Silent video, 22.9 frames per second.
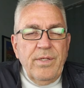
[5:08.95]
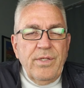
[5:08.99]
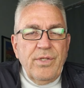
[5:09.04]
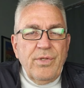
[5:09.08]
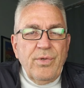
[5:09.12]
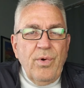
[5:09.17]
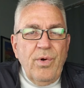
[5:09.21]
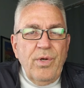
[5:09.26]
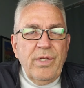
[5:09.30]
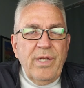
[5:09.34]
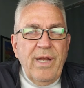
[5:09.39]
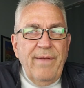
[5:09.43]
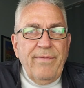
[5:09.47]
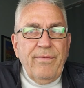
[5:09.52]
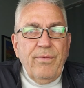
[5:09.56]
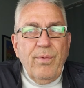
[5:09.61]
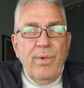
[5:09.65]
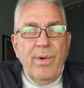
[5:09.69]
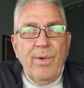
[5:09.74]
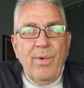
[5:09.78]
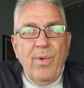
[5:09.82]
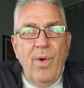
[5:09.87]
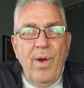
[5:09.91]
stores have to
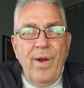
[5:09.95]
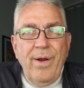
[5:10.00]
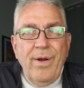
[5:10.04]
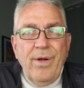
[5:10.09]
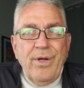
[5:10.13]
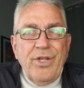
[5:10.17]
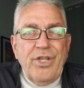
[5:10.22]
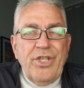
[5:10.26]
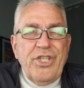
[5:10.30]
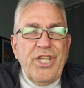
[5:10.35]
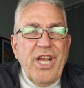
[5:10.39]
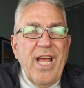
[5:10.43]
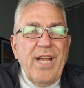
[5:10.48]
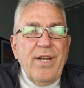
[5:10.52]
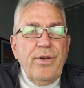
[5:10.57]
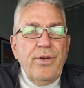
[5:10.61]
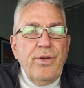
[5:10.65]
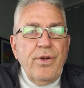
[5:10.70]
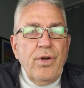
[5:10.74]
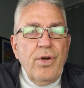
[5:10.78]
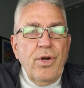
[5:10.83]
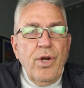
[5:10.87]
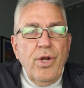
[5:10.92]
require
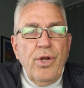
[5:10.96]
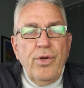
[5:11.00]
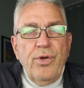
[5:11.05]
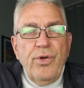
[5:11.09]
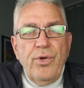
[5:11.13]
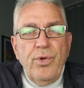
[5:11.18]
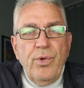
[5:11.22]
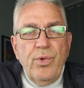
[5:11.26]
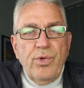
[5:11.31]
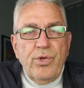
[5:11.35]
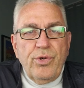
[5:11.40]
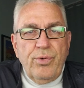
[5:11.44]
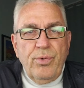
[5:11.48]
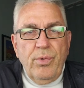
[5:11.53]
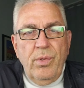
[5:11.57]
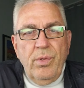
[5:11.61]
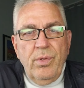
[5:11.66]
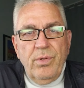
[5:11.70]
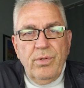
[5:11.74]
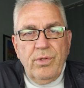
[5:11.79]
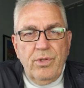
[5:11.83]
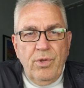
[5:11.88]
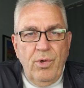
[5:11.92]

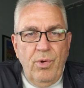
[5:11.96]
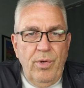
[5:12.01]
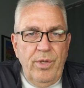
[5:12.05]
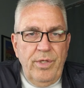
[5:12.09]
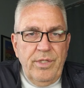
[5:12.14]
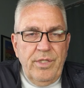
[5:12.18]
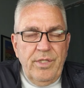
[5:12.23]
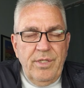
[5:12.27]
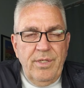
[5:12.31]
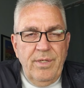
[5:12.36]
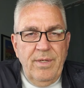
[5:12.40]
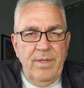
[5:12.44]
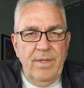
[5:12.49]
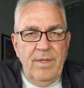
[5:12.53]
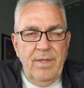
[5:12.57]
gender-neutral toys.